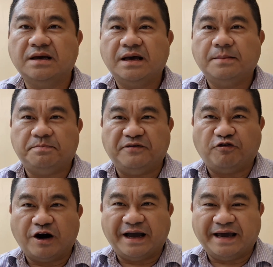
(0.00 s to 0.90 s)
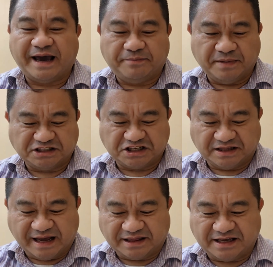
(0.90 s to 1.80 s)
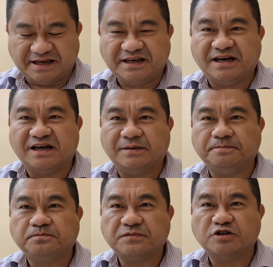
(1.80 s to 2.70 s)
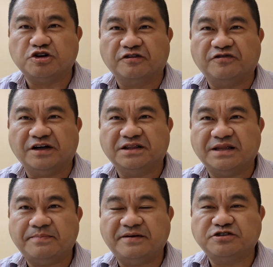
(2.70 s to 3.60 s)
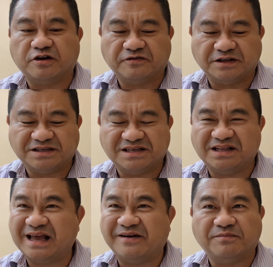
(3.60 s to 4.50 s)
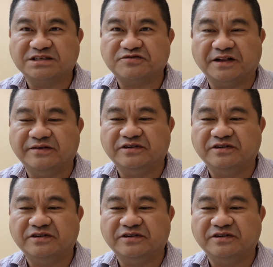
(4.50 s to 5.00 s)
Before I had mentioned that the beef trung fan didn't have much flavor.